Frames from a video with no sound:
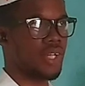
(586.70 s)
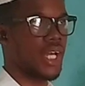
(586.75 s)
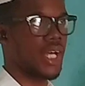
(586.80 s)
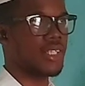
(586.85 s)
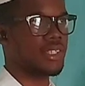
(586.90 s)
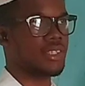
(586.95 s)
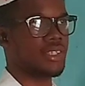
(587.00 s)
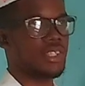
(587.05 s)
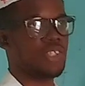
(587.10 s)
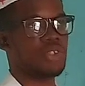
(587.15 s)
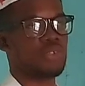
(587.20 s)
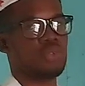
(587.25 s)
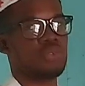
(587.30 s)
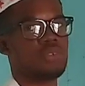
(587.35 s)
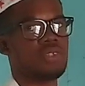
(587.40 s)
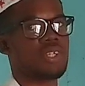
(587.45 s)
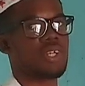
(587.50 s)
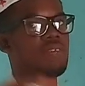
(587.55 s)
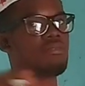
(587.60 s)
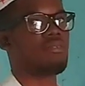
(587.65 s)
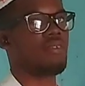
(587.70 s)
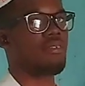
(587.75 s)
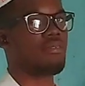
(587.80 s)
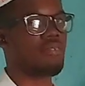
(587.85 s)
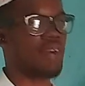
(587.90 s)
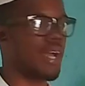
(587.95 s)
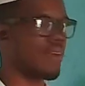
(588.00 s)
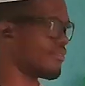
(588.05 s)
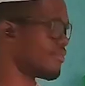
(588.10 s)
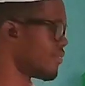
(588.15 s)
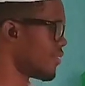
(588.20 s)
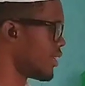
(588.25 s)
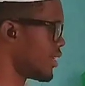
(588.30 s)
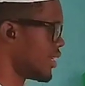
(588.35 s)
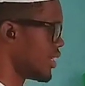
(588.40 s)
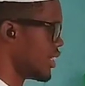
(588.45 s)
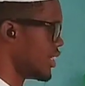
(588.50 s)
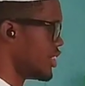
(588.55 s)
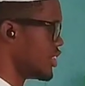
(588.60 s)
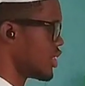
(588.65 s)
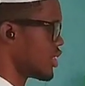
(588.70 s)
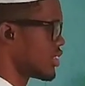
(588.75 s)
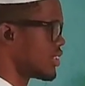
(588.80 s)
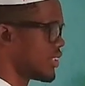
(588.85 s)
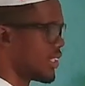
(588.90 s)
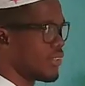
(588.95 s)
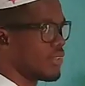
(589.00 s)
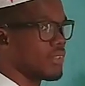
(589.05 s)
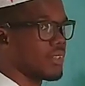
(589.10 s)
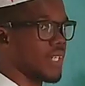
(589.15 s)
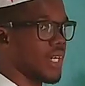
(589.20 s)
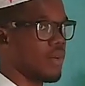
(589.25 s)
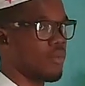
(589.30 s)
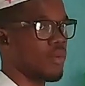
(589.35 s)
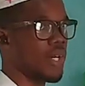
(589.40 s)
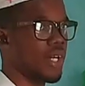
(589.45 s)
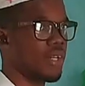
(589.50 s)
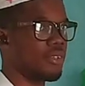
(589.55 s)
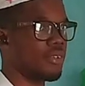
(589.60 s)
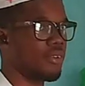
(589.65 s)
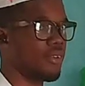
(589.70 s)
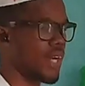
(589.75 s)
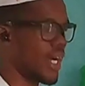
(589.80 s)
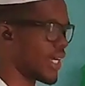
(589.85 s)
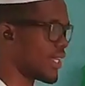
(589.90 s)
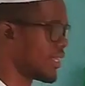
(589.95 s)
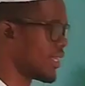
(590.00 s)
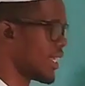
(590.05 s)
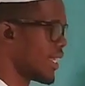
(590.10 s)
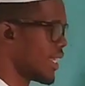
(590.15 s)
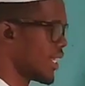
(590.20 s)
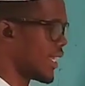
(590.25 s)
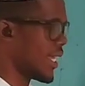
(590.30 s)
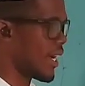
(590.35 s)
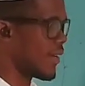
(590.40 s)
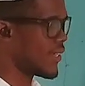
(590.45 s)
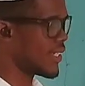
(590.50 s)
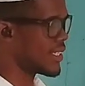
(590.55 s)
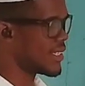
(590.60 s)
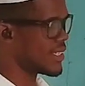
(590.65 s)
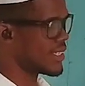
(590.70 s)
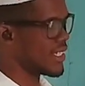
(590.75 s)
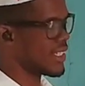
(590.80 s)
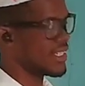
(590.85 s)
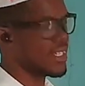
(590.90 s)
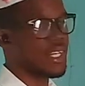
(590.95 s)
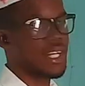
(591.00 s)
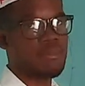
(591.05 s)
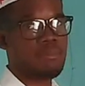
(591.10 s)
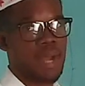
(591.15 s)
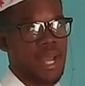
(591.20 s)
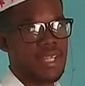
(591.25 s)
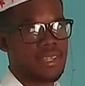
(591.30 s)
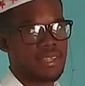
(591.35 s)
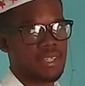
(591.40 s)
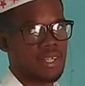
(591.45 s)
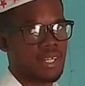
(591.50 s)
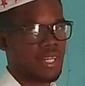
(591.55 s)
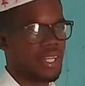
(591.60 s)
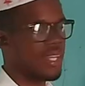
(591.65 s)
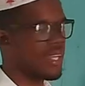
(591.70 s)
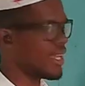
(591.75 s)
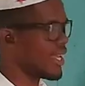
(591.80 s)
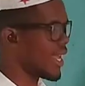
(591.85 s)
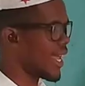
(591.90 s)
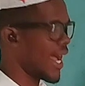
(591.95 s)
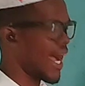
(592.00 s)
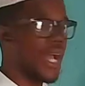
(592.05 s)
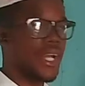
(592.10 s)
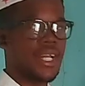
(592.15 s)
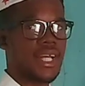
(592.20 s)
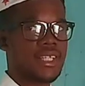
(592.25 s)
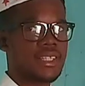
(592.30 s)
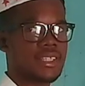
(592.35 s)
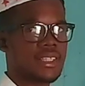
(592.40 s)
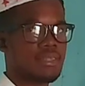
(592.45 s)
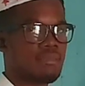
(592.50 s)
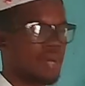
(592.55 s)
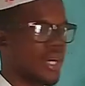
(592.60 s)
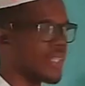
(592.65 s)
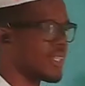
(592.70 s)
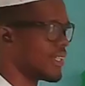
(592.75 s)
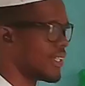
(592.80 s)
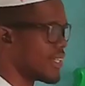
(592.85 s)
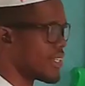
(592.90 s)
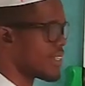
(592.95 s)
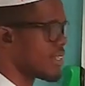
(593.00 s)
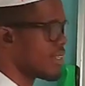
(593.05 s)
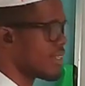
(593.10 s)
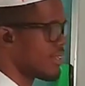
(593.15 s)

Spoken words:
can't see 2, 3, 4, 5. You just zeros and 1, right? Now, this is a 3 by 3 identity matrix.